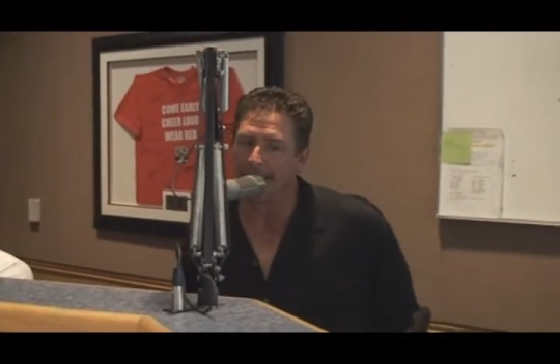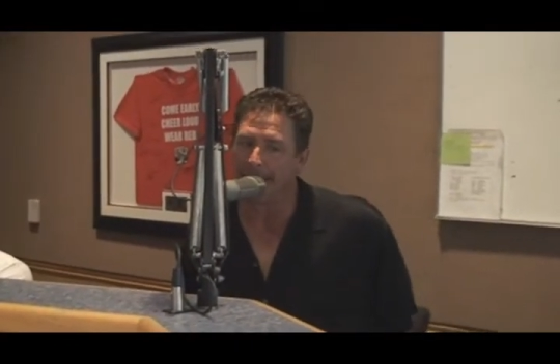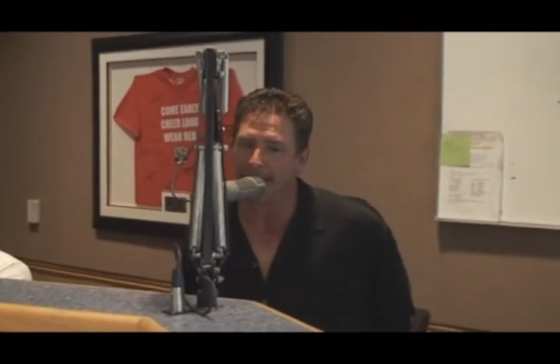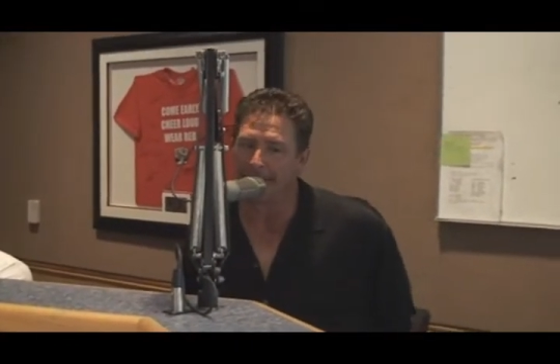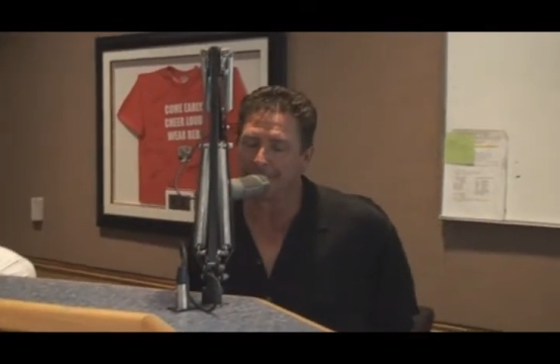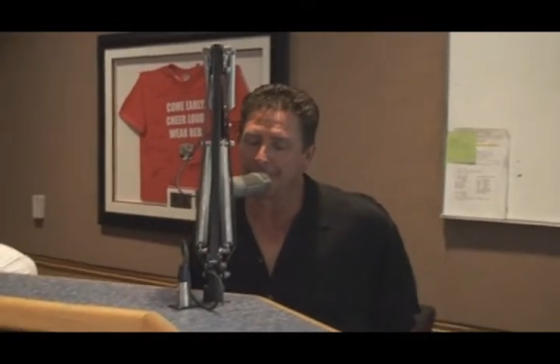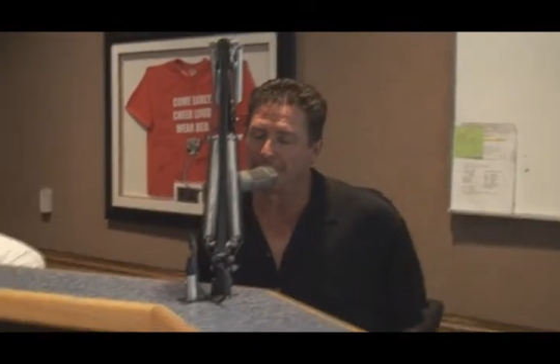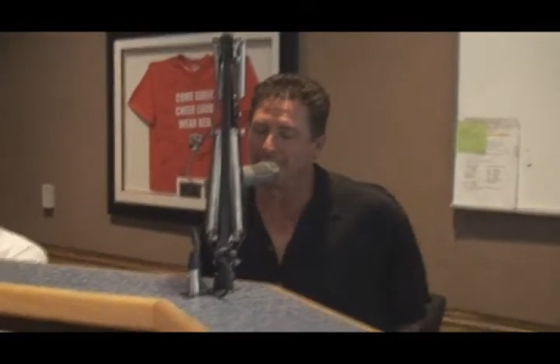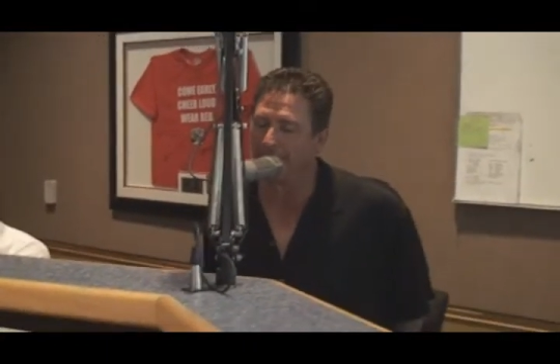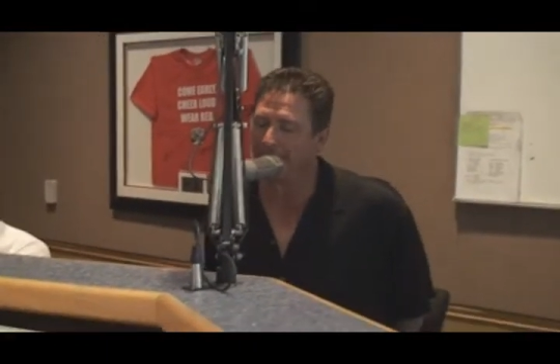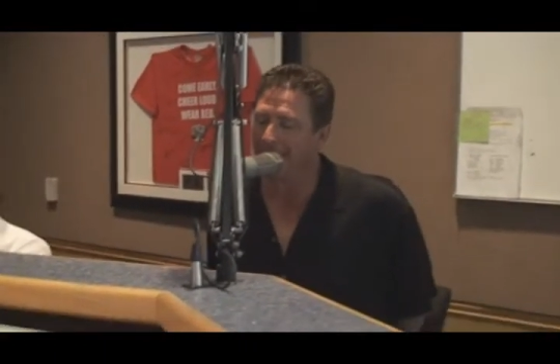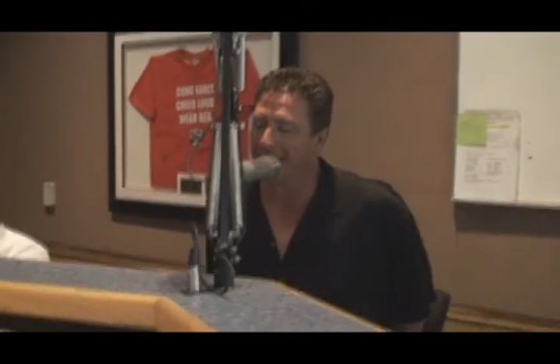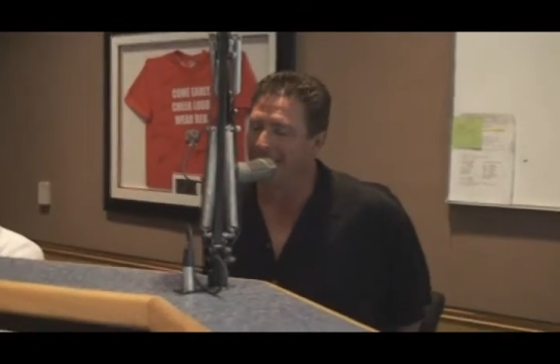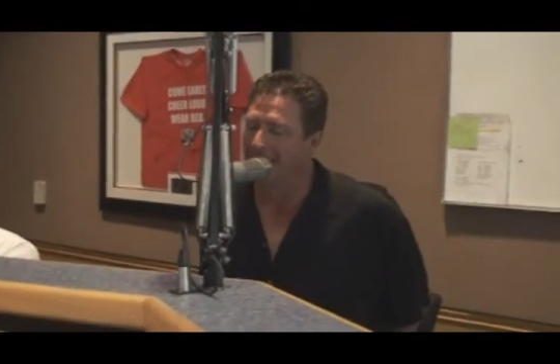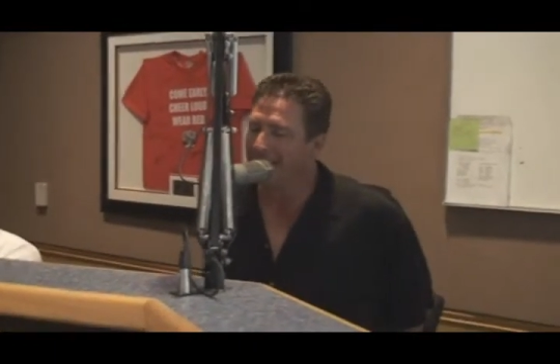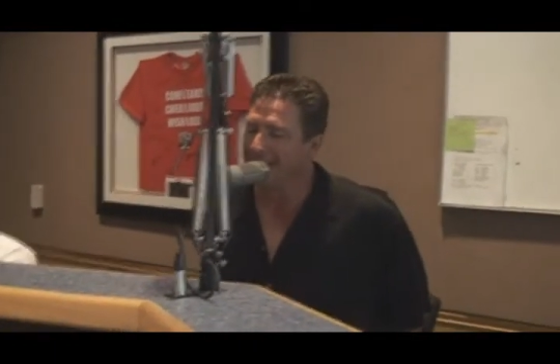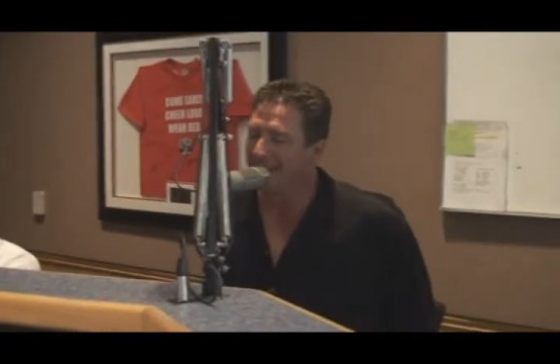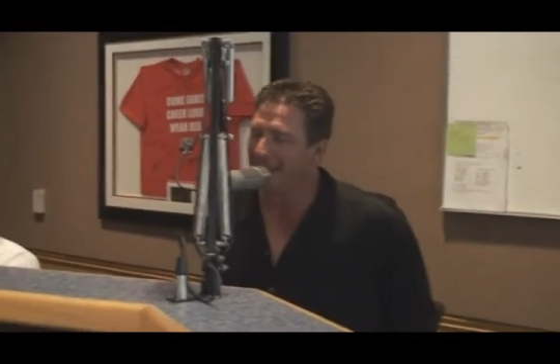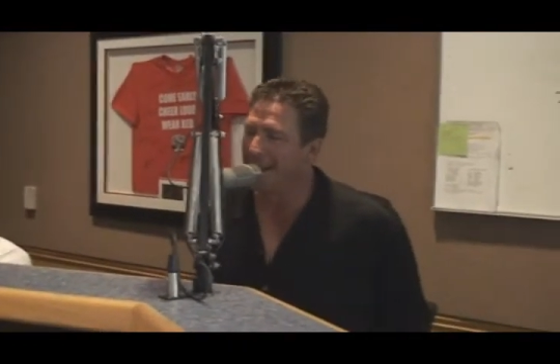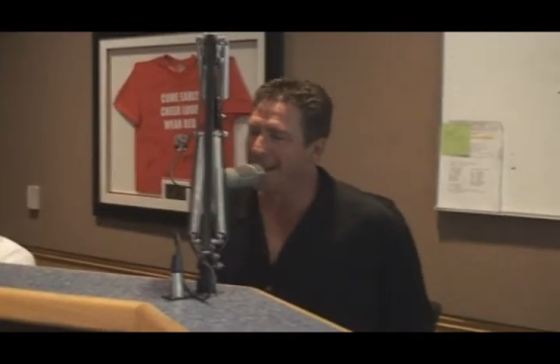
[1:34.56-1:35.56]

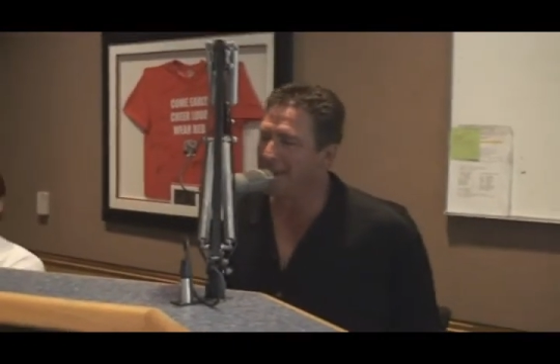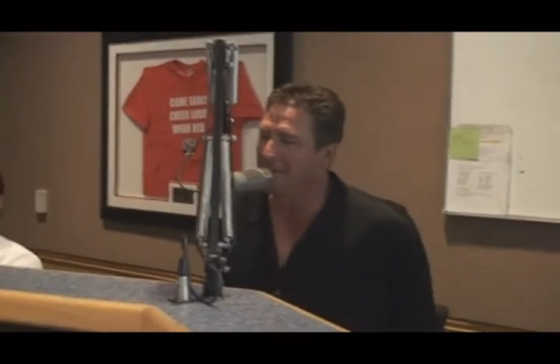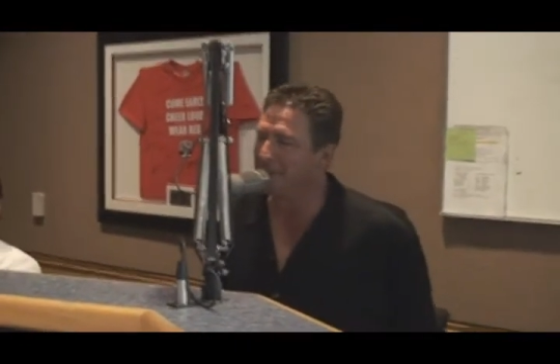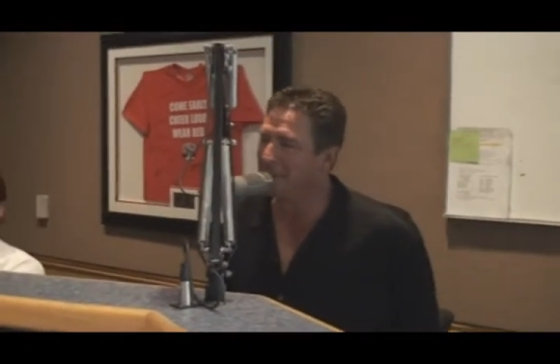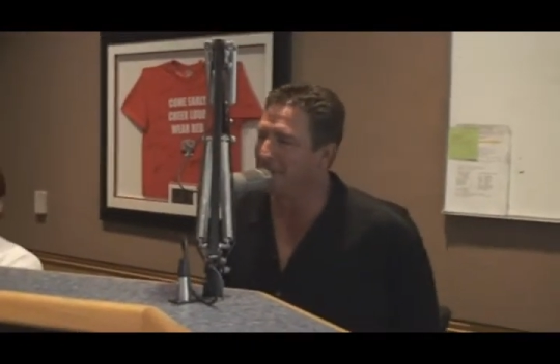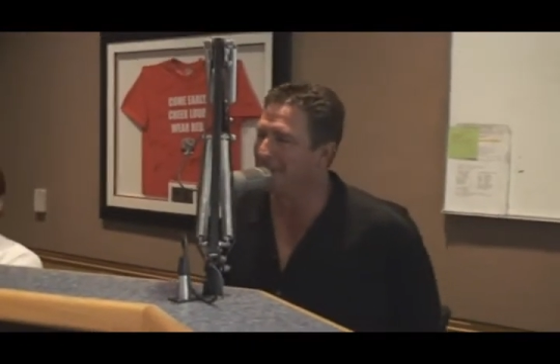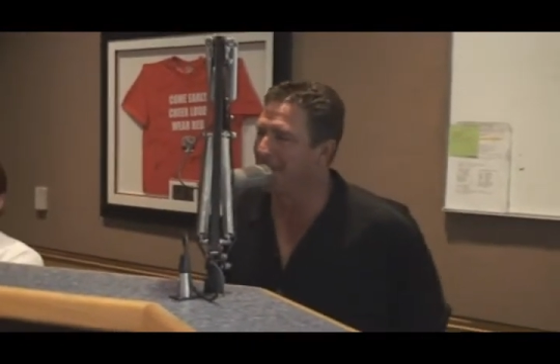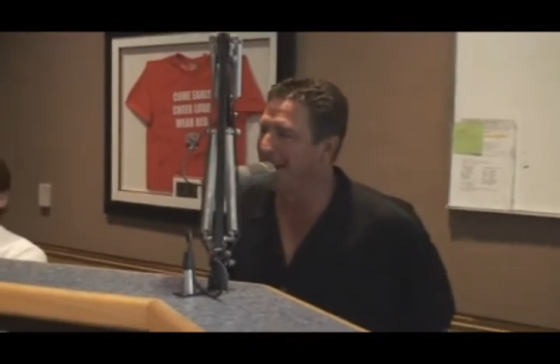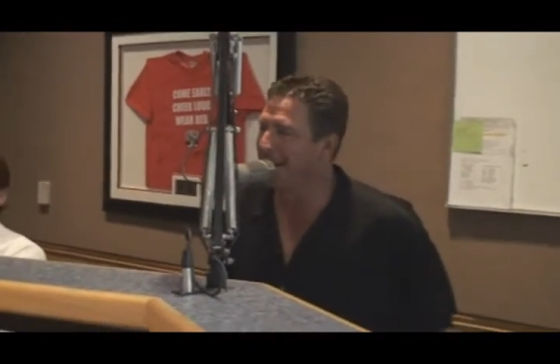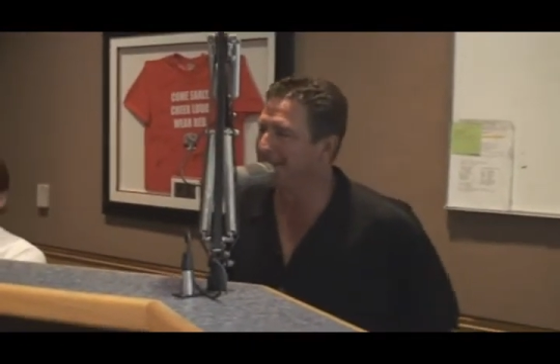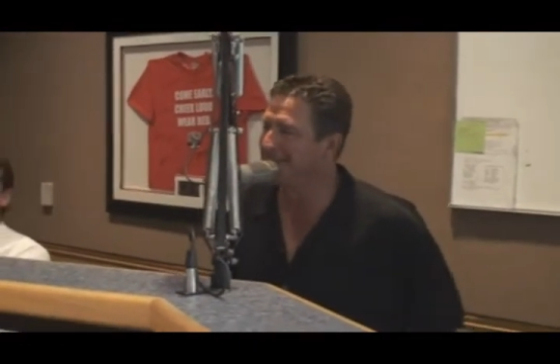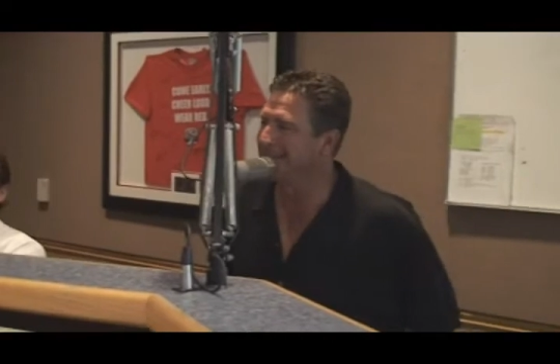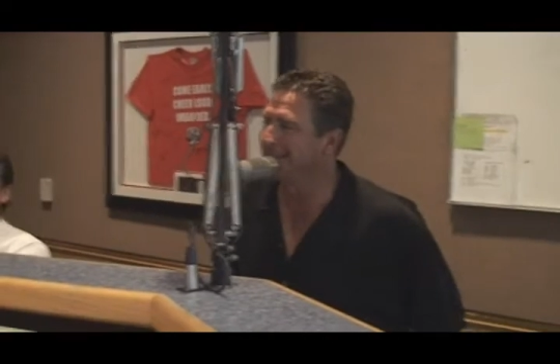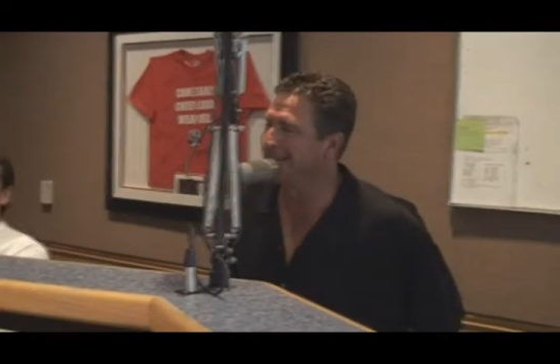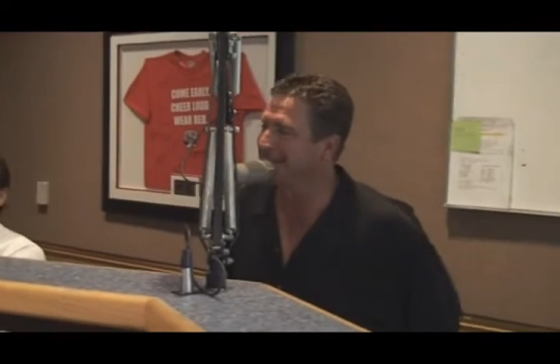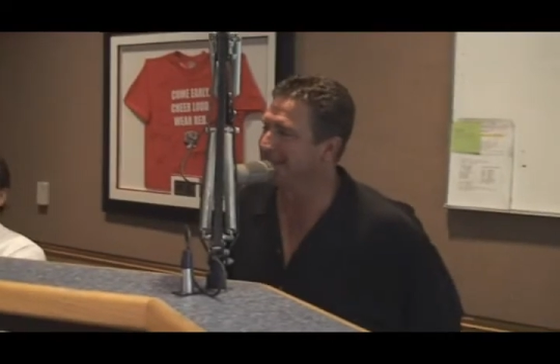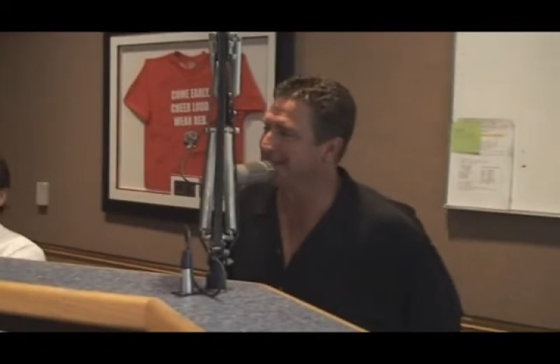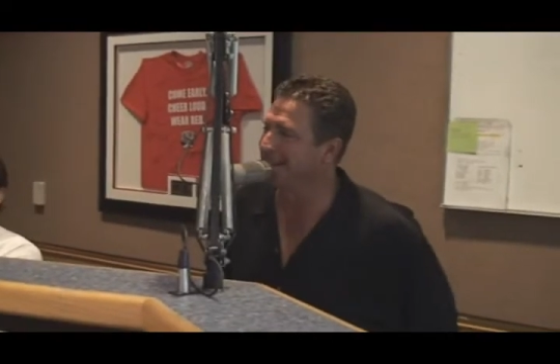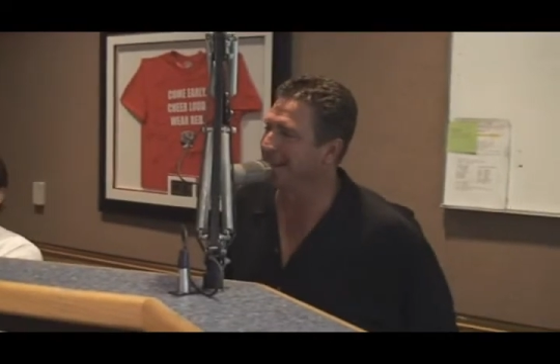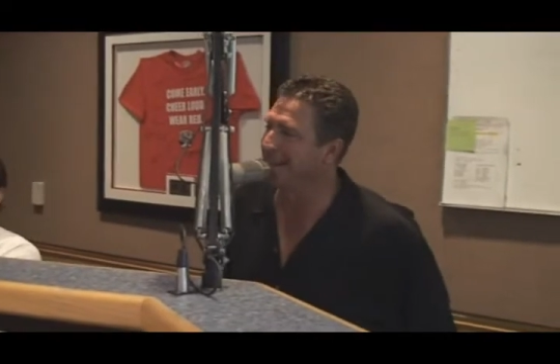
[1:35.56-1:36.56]
that
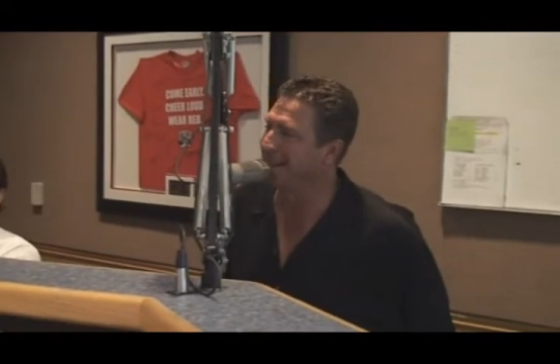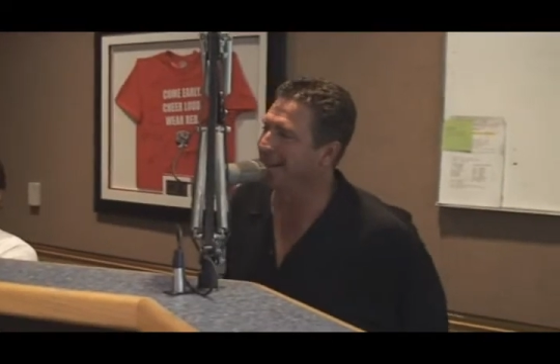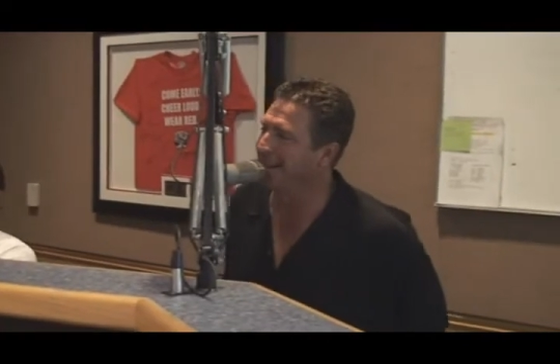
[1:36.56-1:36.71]
information is, yeah,